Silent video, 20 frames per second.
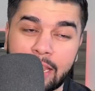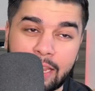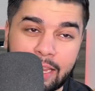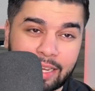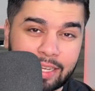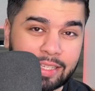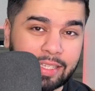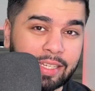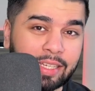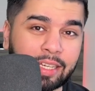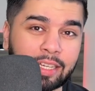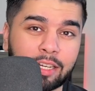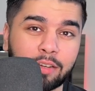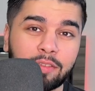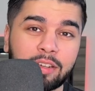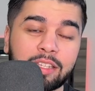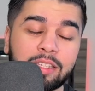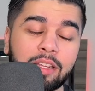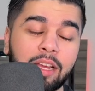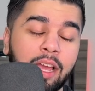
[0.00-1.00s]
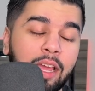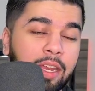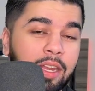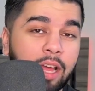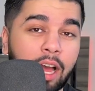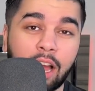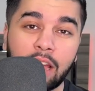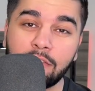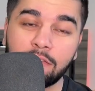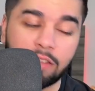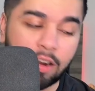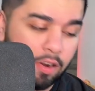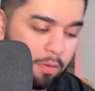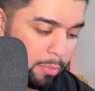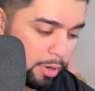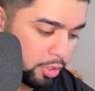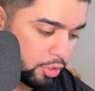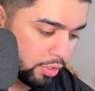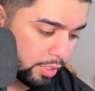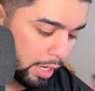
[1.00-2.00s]
Is he going to resign? I very
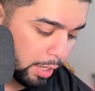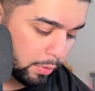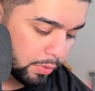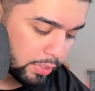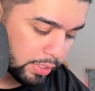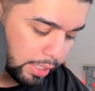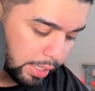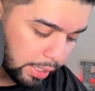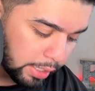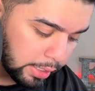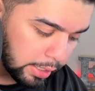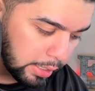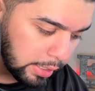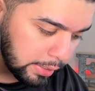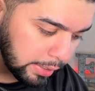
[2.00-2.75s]
much doubt it.